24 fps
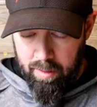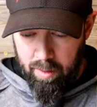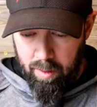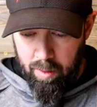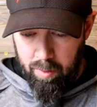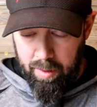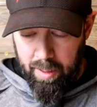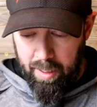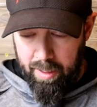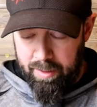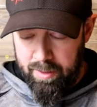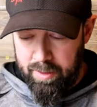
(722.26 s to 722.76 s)

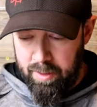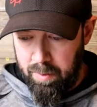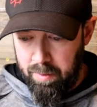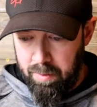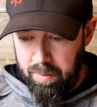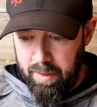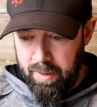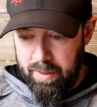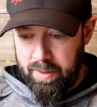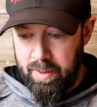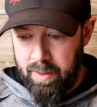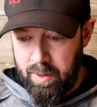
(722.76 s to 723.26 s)
Okay, so
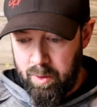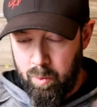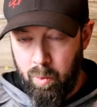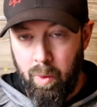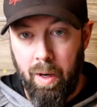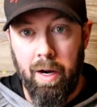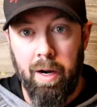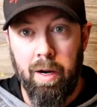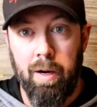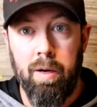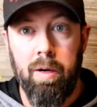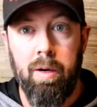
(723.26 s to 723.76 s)
this is
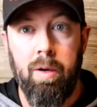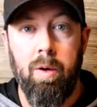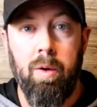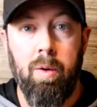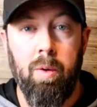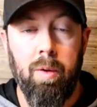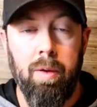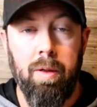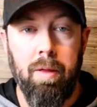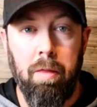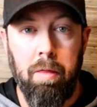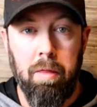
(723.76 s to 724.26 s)
where
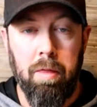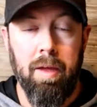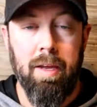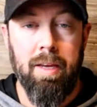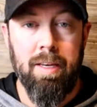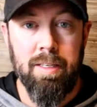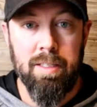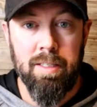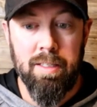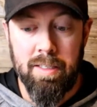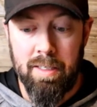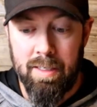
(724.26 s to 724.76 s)

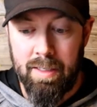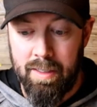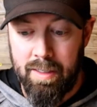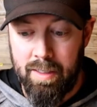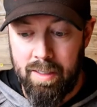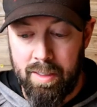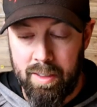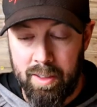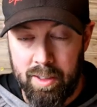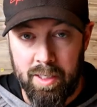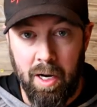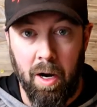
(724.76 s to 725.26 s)
things
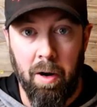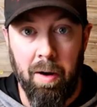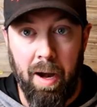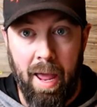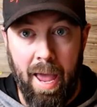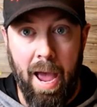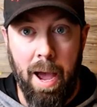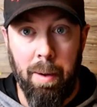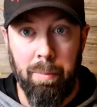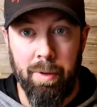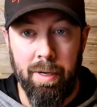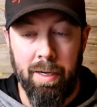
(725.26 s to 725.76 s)
start
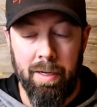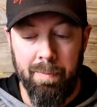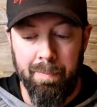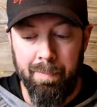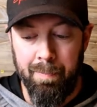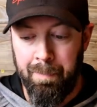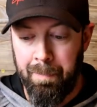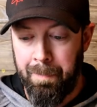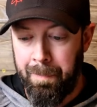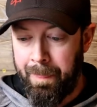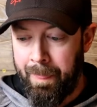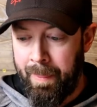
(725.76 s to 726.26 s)
happening.
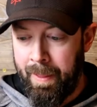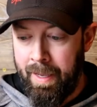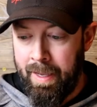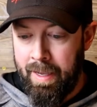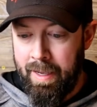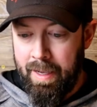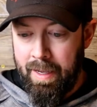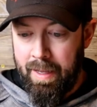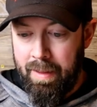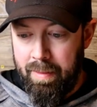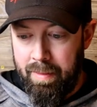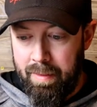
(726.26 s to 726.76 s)

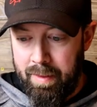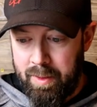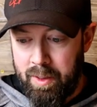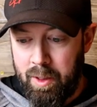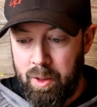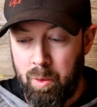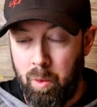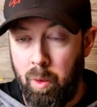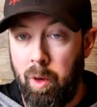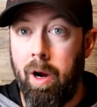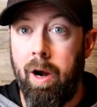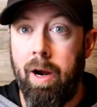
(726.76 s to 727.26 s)
This
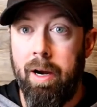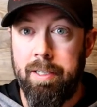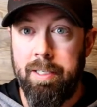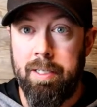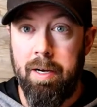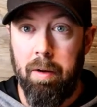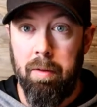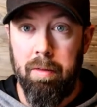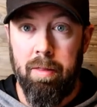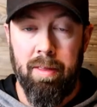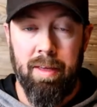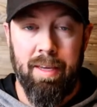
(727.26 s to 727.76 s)
is where I
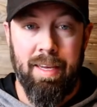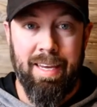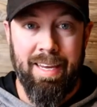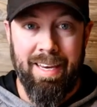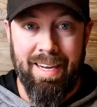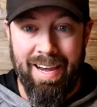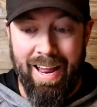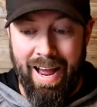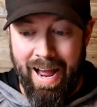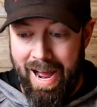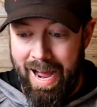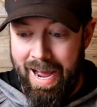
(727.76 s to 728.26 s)
start
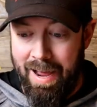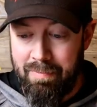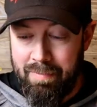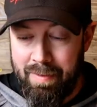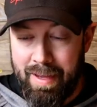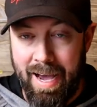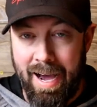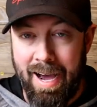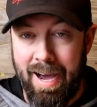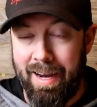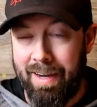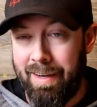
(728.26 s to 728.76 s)
thinking I've
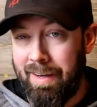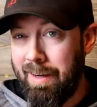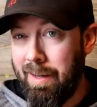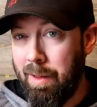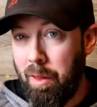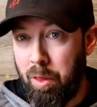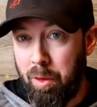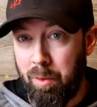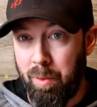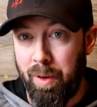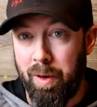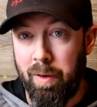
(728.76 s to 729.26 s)
got
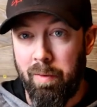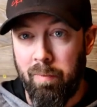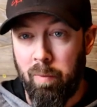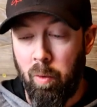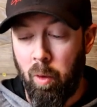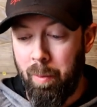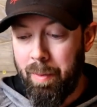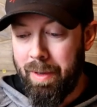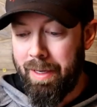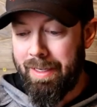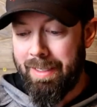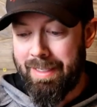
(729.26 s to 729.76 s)
three or
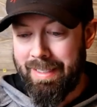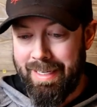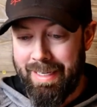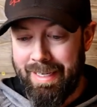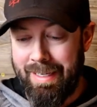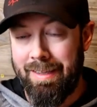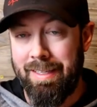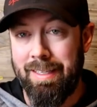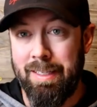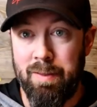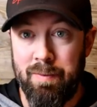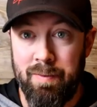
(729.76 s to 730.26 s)
four minutes to
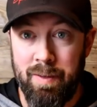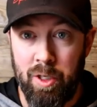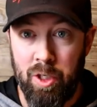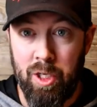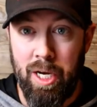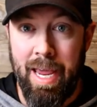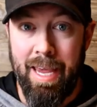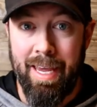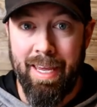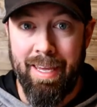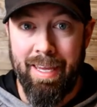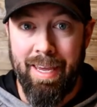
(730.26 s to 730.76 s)
get this fish
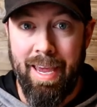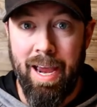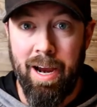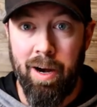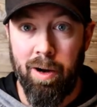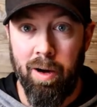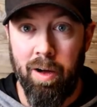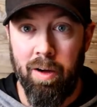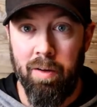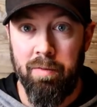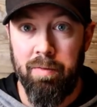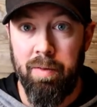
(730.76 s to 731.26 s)
taken
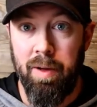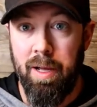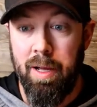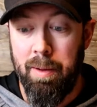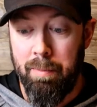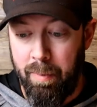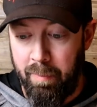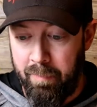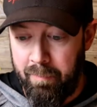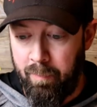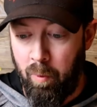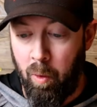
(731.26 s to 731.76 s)
care of
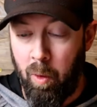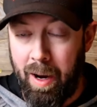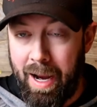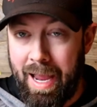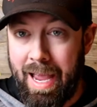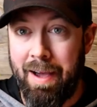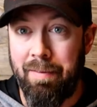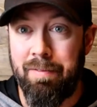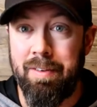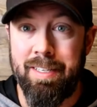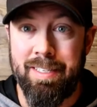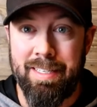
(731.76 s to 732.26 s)
before I
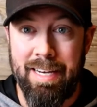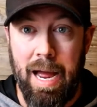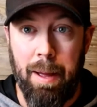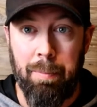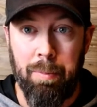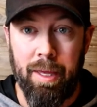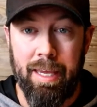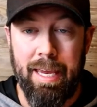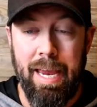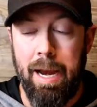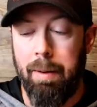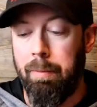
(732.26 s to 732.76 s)
have to stop
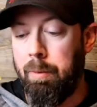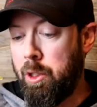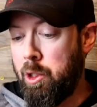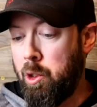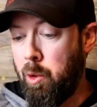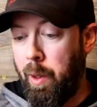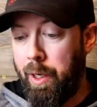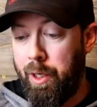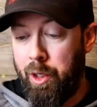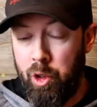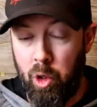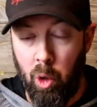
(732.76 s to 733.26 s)
the camera
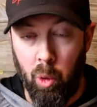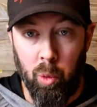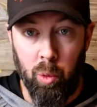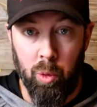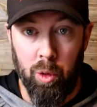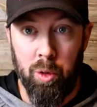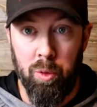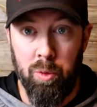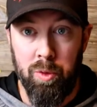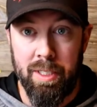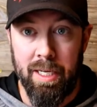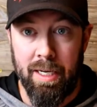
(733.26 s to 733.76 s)
so I don't
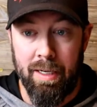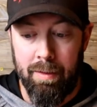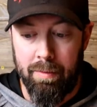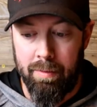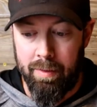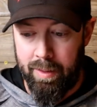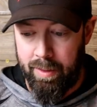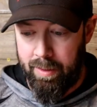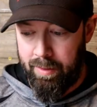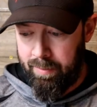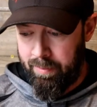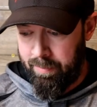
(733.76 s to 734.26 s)
lose
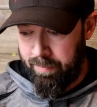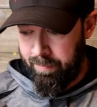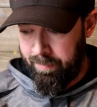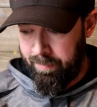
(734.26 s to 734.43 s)
anything.